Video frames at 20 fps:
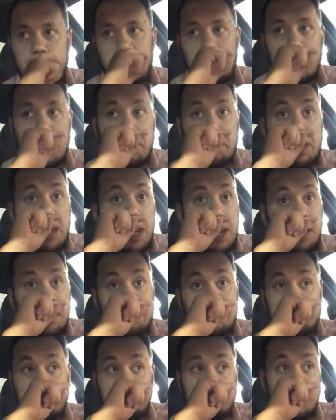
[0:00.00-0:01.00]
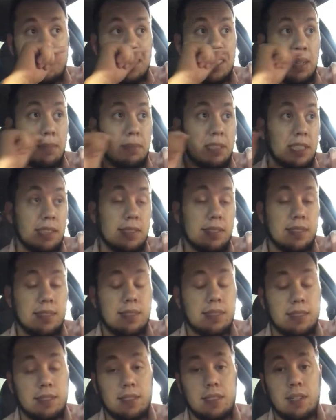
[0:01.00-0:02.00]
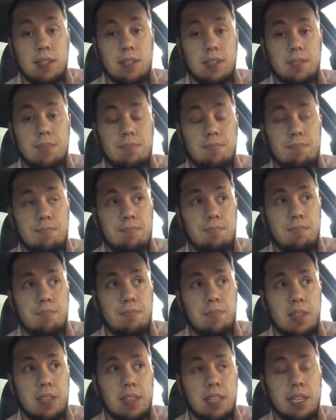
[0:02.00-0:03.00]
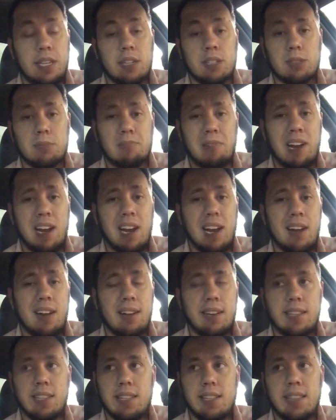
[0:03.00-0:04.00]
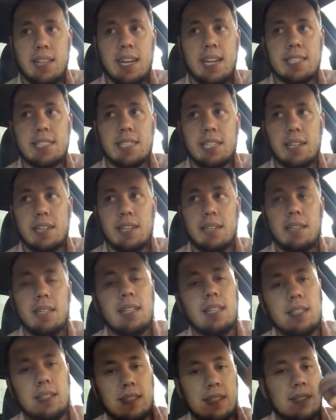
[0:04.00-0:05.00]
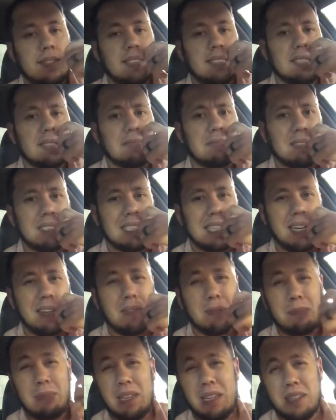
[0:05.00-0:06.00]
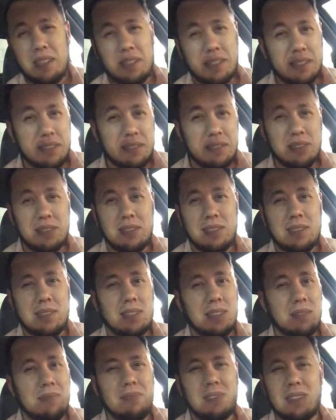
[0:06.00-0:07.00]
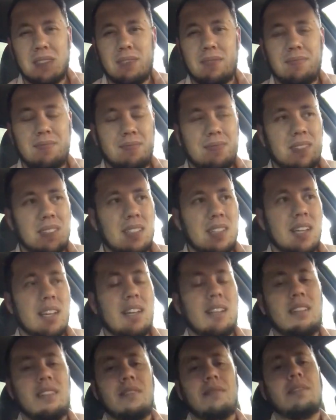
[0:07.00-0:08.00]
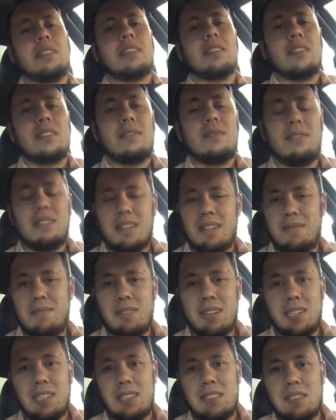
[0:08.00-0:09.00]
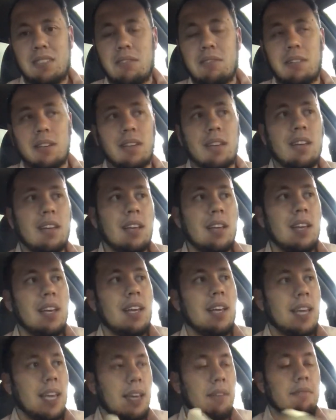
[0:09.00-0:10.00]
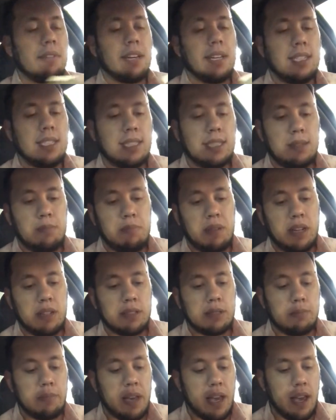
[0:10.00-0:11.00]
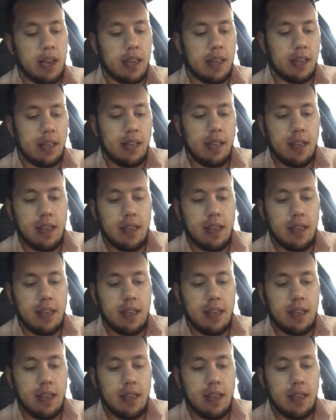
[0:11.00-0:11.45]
running back receptions in the years prior, and then last year he just wasn't even being used. It's like, what the hell are we? What are you doing? Anyway, he should bounce back.